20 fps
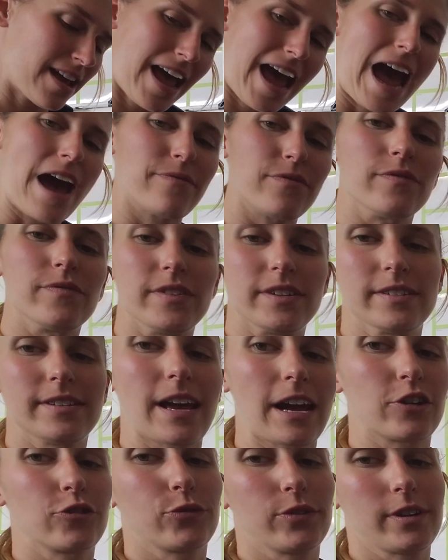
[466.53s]
Half of this
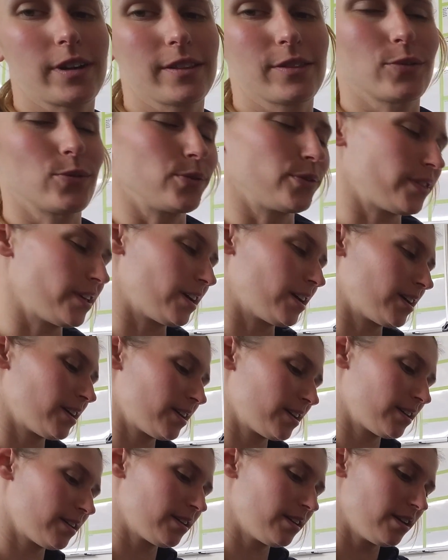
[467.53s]
actually, not the whole thing.
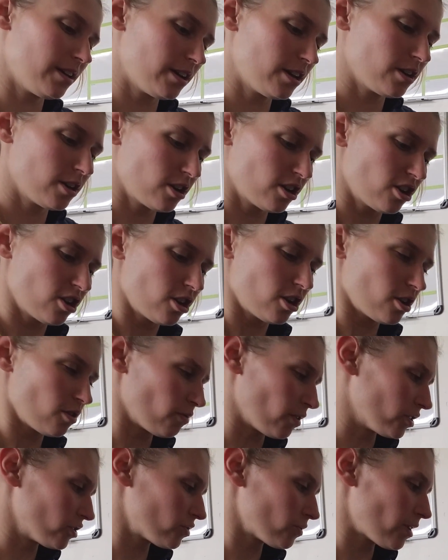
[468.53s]

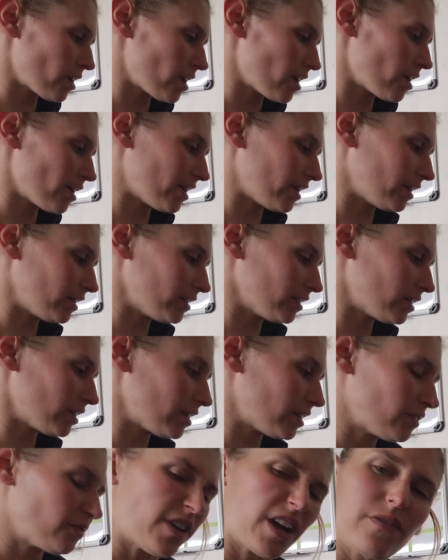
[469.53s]
Runs around
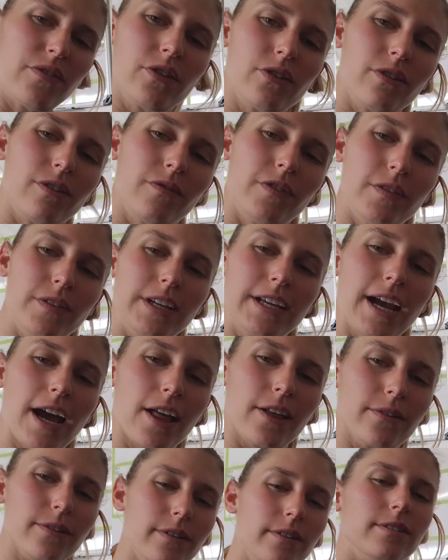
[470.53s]
550
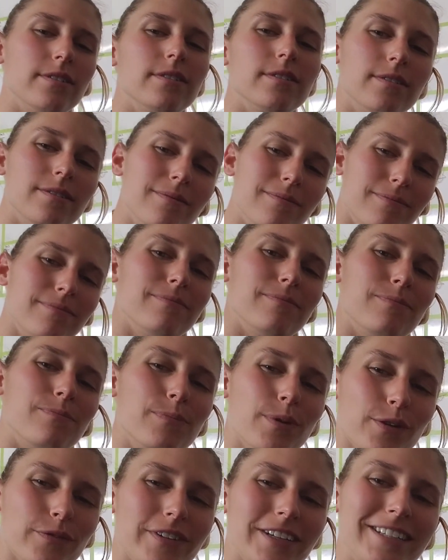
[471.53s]
calories.
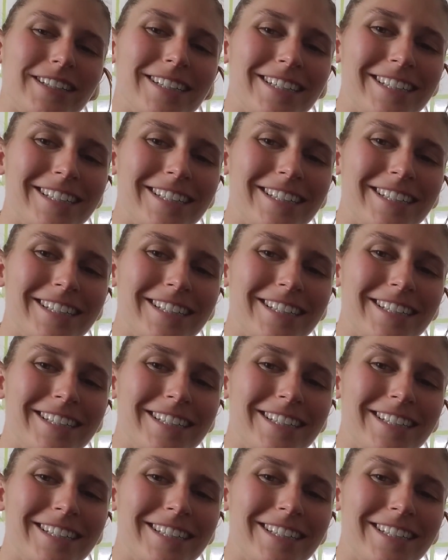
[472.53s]
Perfect.